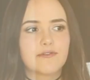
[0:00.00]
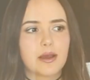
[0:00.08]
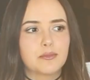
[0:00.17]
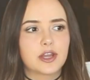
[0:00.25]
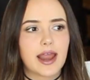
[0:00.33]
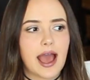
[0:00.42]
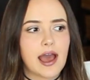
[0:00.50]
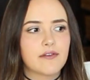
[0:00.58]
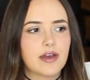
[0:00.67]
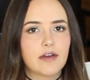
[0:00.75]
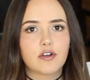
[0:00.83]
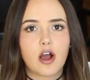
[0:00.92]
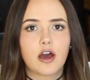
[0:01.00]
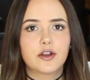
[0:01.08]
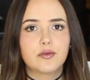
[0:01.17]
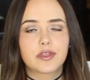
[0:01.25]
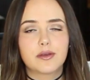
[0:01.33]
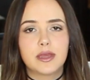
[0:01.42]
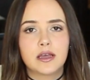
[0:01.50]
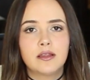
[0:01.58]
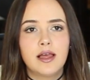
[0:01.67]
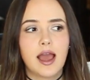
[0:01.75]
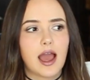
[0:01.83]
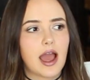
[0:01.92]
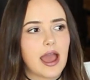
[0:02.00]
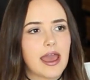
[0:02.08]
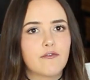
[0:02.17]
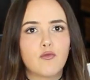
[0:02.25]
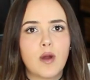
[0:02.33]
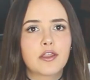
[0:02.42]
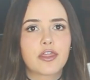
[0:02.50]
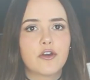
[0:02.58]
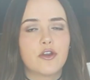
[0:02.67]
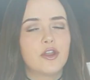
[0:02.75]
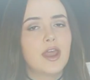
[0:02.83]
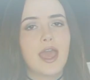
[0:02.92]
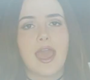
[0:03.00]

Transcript: if I'm gonna have avocado with a meal, I have 1/3,